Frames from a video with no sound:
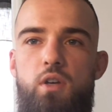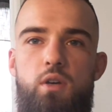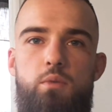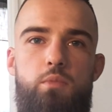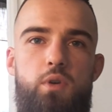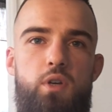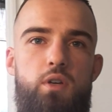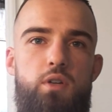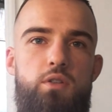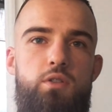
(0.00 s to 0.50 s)

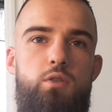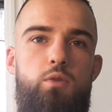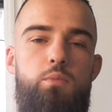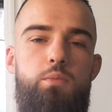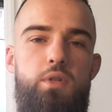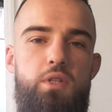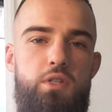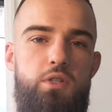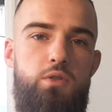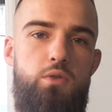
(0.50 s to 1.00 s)
because you'll
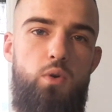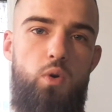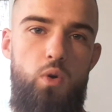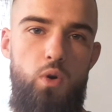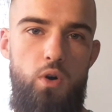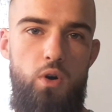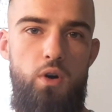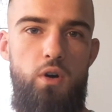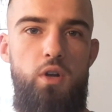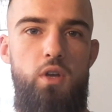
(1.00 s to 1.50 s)
be
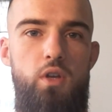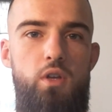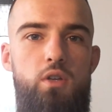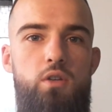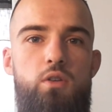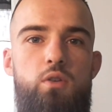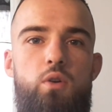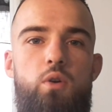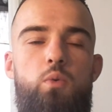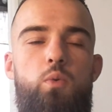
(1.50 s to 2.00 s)
sore.
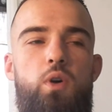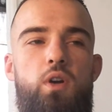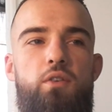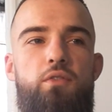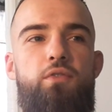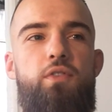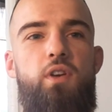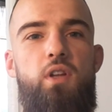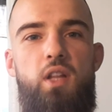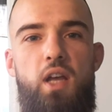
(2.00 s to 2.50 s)
You don't want to
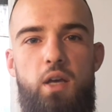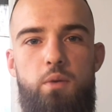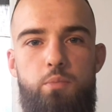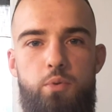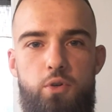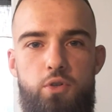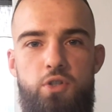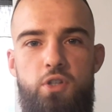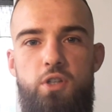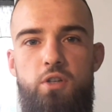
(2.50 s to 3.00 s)
feel like
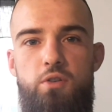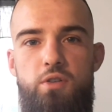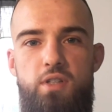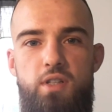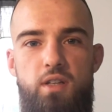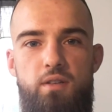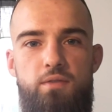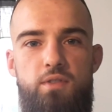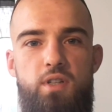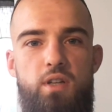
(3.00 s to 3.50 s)
pushing
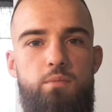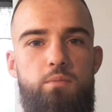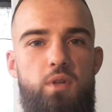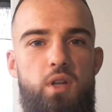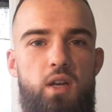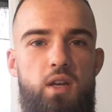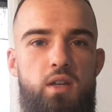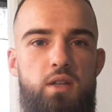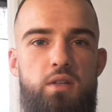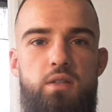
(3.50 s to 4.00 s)
yourself some
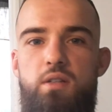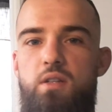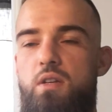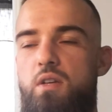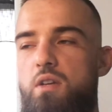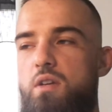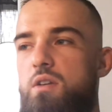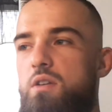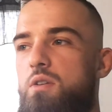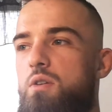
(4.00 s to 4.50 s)
days.
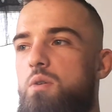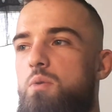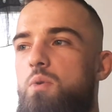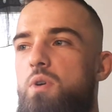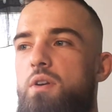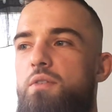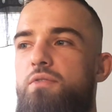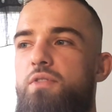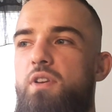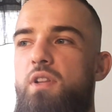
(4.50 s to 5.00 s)
You don't
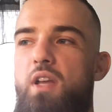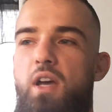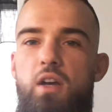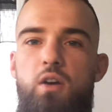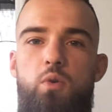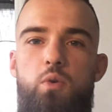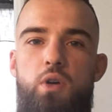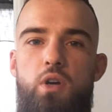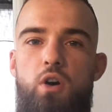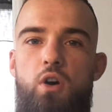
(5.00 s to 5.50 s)
want to feel like
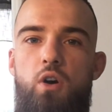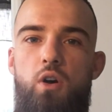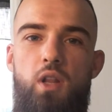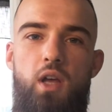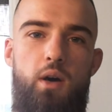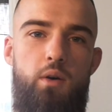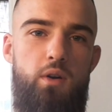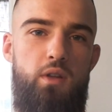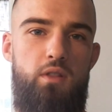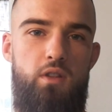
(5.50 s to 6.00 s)
going all
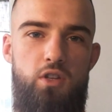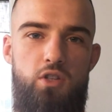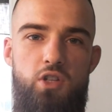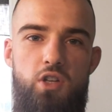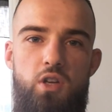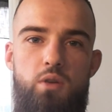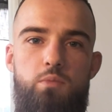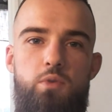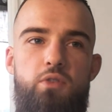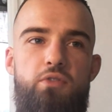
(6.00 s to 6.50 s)
out in the
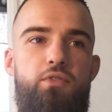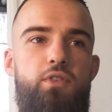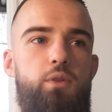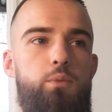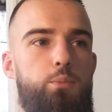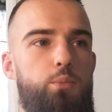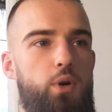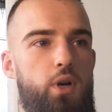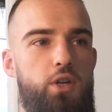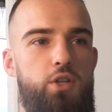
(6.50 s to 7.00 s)
gym. You feel
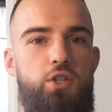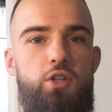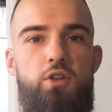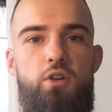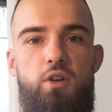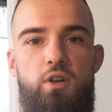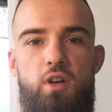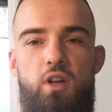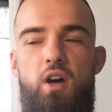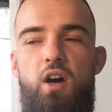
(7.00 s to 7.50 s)

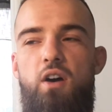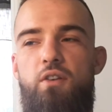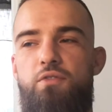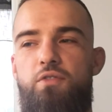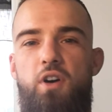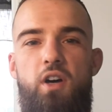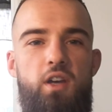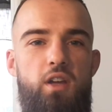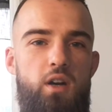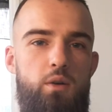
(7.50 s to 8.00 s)
pressure.
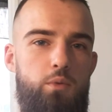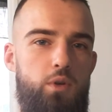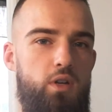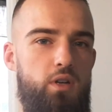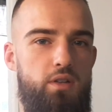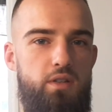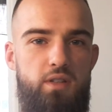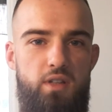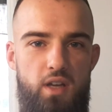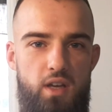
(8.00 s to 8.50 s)
Fuck it, I'm gonna
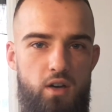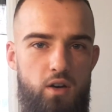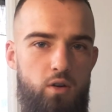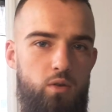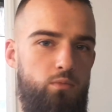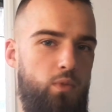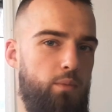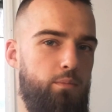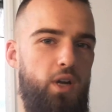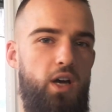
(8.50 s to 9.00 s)
stay
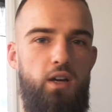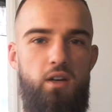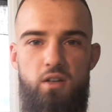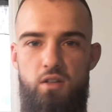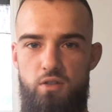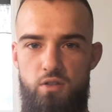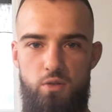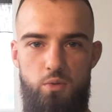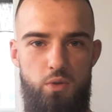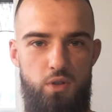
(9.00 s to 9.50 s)
home. I'm not
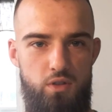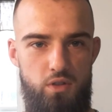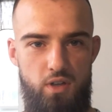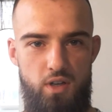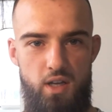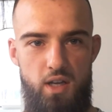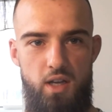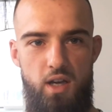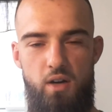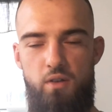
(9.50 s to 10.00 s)
gonna do it
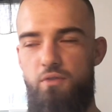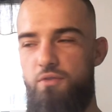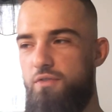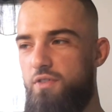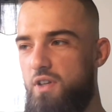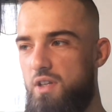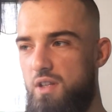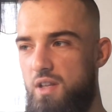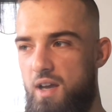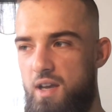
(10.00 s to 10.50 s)
today. I don't
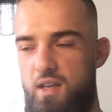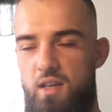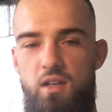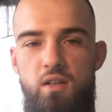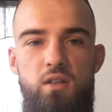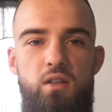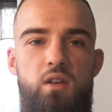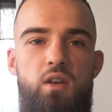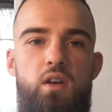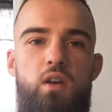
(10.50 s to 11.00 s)
feel like it.
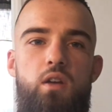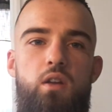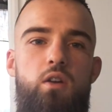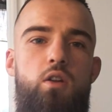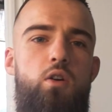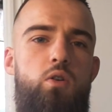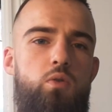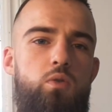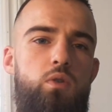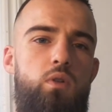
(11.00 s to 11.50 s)

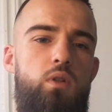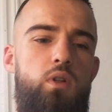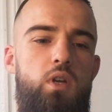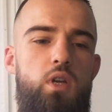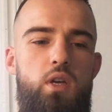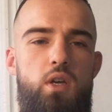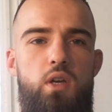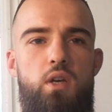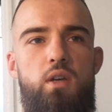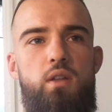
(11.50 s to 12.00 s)
No.
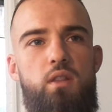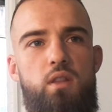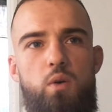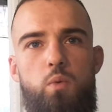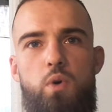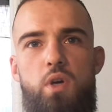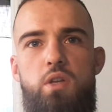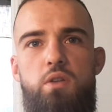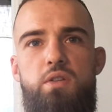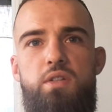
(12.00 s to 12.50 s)
The
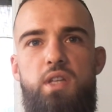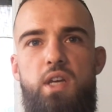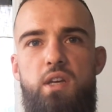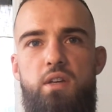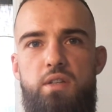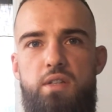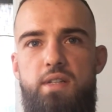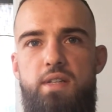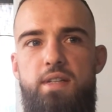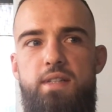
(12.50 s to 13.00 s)
way you stay
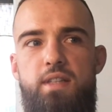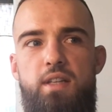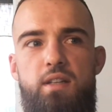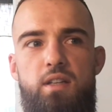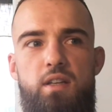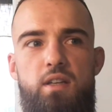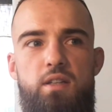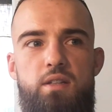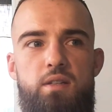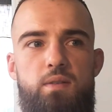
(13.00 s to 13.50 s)
consistent
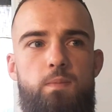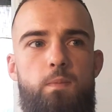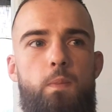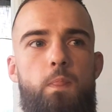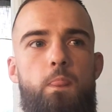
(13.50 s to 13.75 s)
is